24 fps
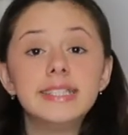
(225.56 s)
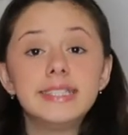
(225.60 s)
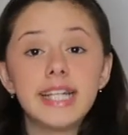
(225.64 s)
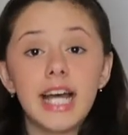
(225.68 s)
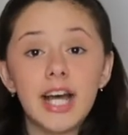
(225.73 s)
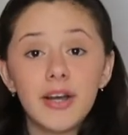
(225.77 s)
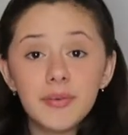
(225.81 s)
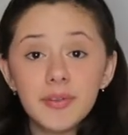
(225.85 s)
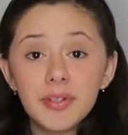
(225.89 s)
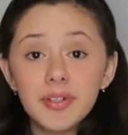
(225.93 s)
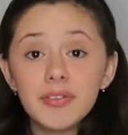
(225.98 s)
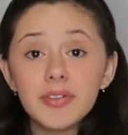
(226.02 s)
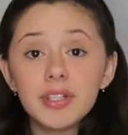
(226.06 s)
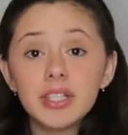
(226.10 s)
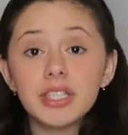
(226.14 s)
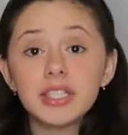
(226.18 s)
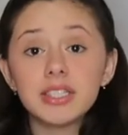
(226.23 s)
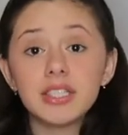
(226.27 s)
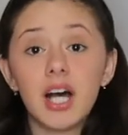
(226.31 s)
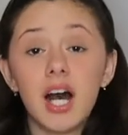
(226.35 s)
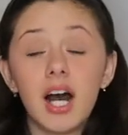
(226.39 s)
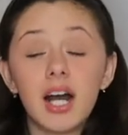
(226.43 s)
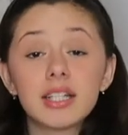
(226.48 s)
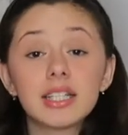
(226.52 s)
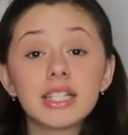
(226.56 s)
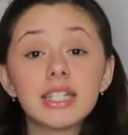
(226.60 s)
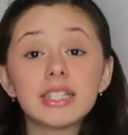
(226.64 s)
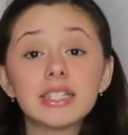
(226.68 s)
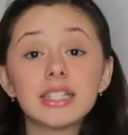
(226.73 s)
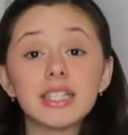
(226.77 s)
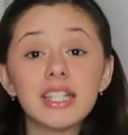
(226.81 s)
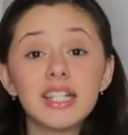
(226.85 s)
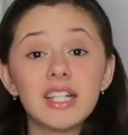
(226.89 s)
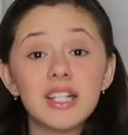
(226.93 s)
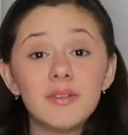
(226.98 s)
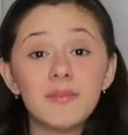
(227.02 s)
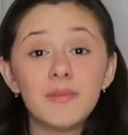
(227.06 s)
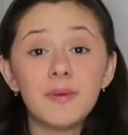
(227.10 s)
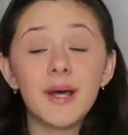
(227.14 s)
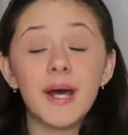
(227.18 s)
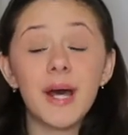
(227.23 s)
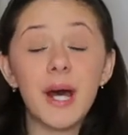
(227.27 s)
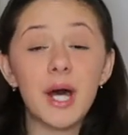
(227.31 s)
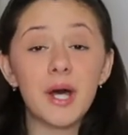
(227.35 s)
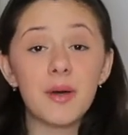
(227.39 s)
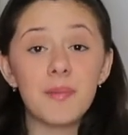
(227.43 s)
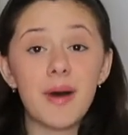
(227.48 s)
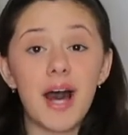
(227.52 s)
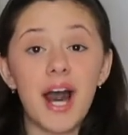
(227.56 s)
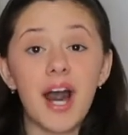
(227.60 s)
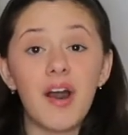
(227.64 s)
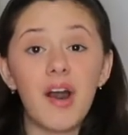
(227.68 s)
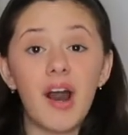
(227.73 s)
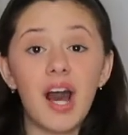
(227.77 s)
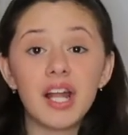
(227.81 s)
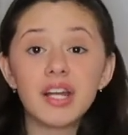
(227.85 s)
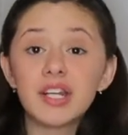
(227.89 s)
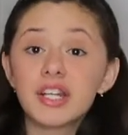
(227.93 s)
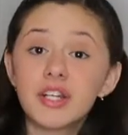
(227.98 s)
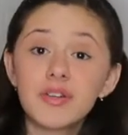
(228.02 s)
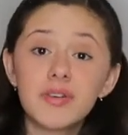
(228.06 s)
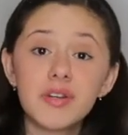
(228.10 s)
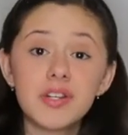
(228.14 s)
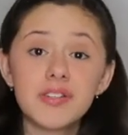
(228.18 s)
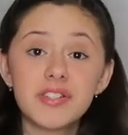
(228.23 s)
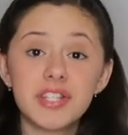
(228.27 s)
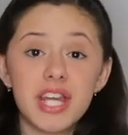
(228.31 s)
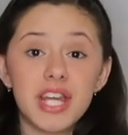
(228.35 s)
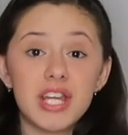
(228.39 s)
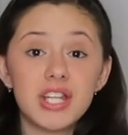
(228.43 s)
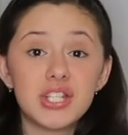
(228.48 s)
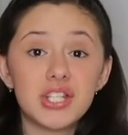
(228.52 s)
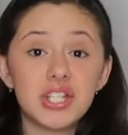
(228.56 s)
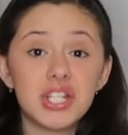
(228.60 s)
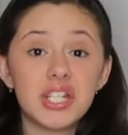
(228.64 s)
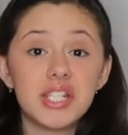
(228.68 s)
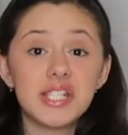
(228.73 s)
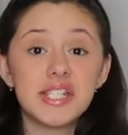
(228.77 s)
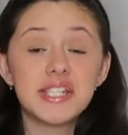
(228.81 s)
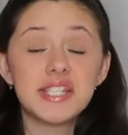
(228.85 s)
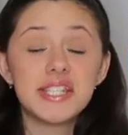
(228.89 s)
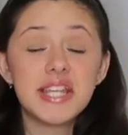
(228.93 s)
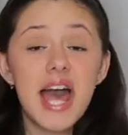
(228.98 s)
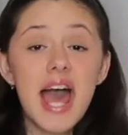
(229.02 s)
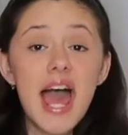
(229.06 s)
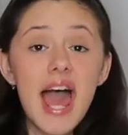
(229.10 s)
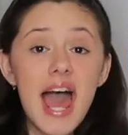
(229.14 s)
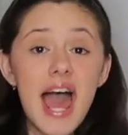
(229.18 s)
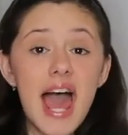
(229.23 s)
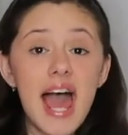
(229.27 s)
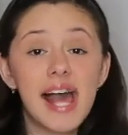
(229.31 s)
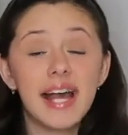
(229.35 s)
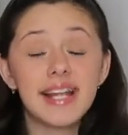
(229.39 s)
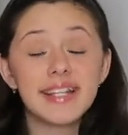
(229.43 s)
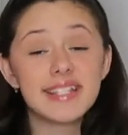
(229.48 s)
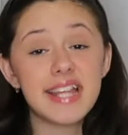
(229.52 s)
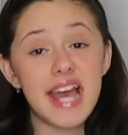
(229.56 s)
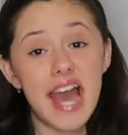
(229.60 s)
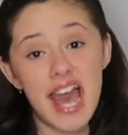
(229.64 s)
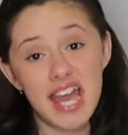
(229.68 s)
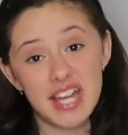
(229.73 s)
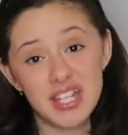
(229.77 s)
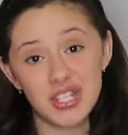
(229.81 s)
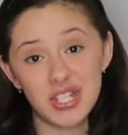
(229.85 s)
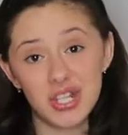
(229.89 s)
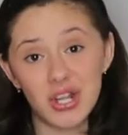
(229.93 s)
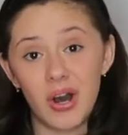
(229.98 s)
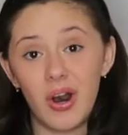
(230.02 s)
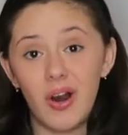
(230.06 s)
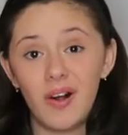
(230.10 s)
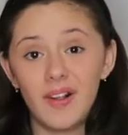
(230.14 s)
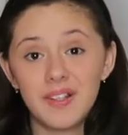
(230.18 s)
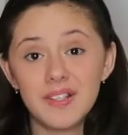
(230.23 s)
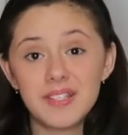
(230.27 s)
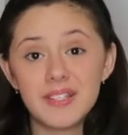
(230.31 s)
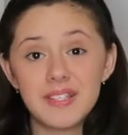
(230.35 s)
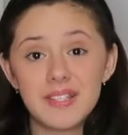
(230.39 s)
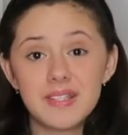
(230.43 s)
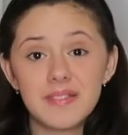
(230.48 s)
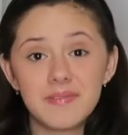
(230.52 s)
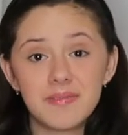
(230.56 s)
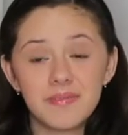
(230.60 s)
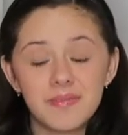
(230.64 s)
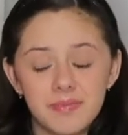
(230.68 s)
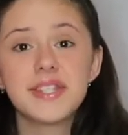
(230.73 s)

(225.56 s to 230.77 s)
Now we're going to talk a little bit about under rotations and edge calls.